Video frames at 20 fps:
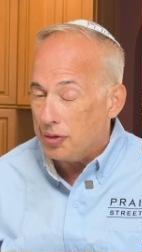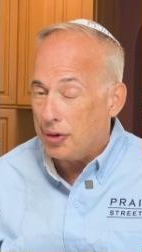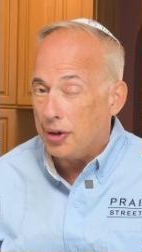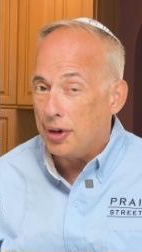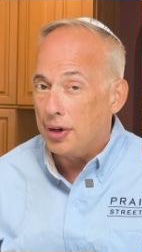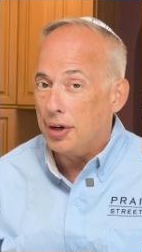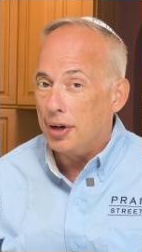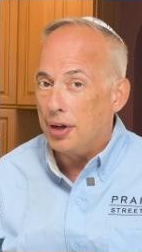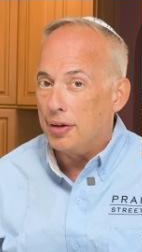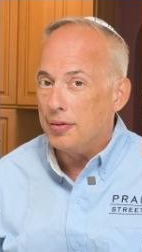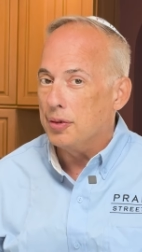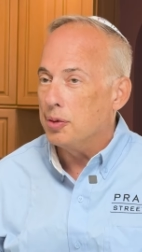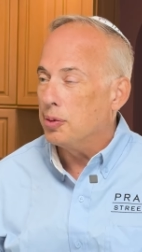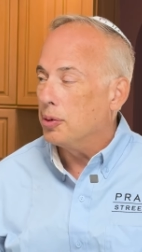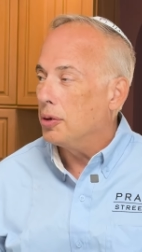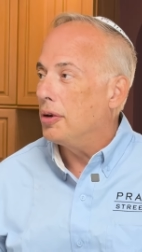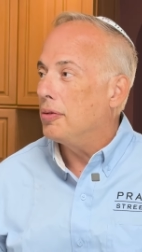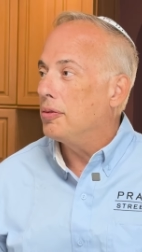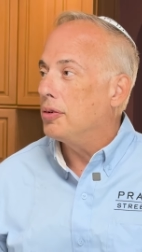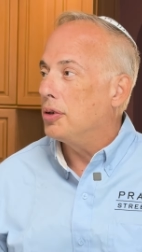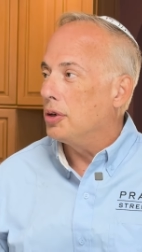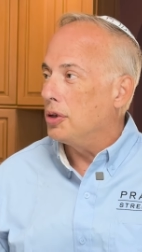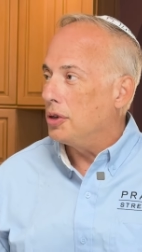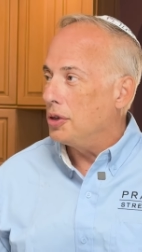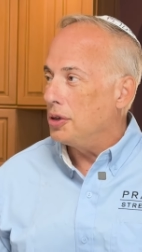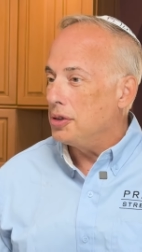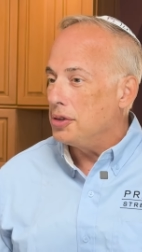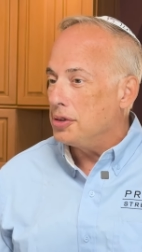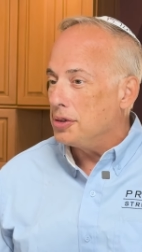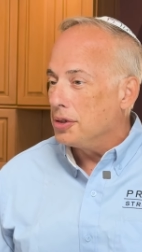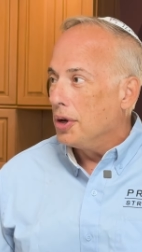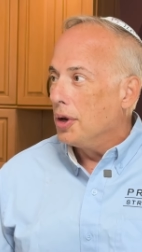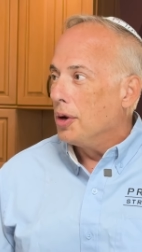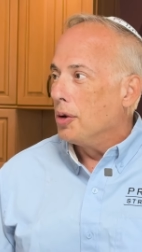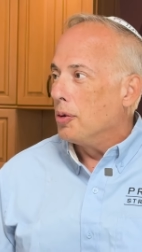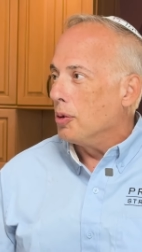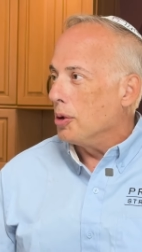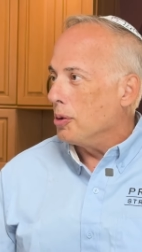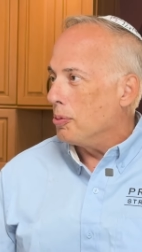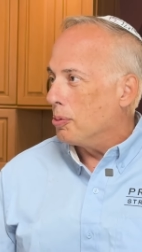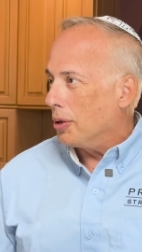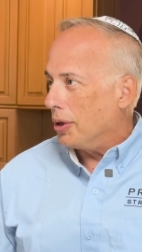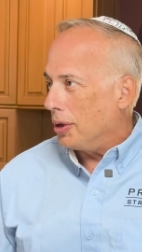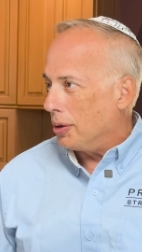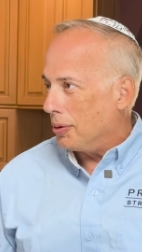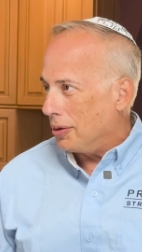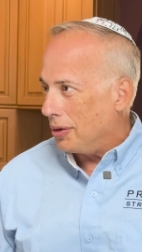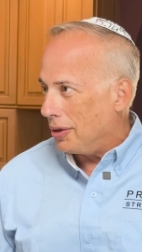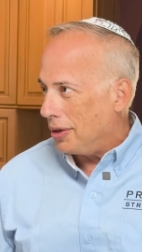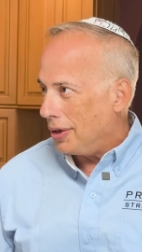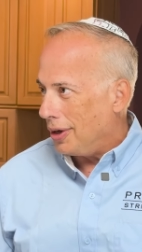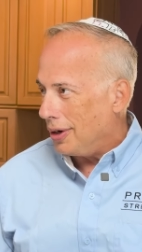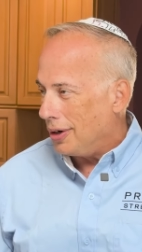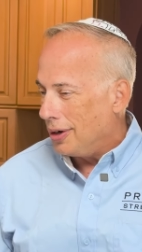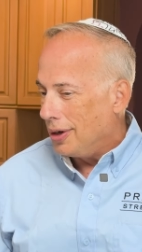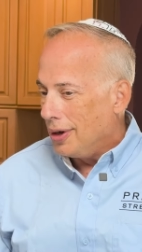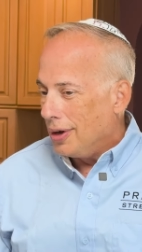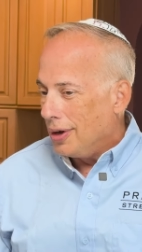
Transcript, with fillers: fired oven, whatever it is, we play with that.